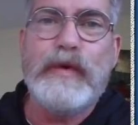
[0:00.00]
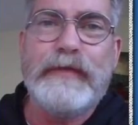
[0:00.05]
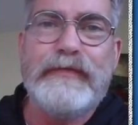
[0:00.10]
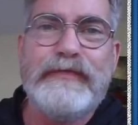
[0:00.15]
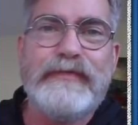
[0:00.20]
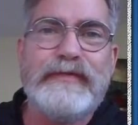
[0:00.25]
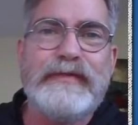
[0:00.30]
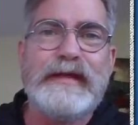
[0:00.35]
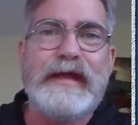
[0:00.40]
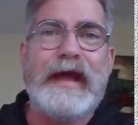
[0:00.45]

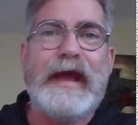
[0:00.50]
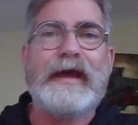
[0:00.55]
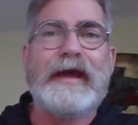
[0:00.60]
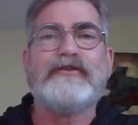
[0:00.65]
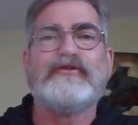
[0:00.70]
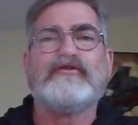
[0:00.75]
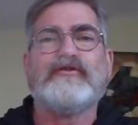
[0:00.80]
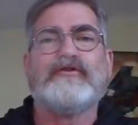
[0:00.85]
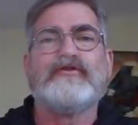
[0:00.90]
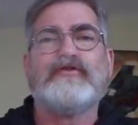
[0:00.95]
with the
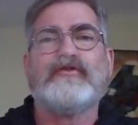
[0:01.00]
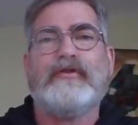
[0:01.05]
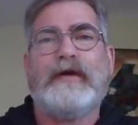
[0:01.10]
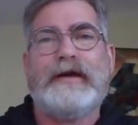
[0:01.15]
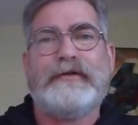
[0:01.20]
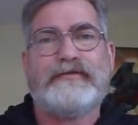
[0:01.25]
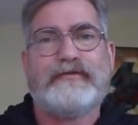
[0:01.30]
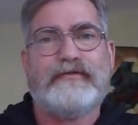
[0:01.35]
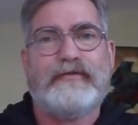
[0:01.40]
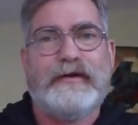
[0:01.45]

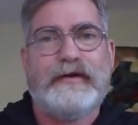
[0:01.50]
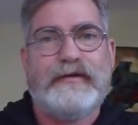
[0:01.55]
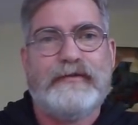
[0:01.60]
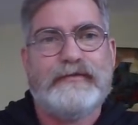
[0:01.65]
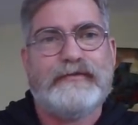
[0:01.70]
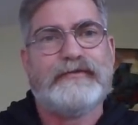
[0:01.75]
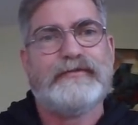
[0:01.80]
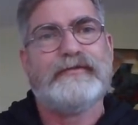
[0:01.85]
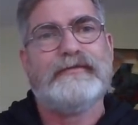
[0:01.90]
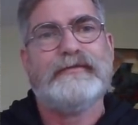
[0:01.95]

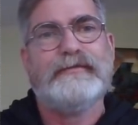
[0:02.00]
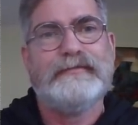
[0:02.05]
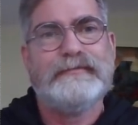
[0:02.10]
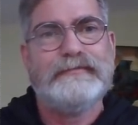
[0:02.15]
extraterrestrials,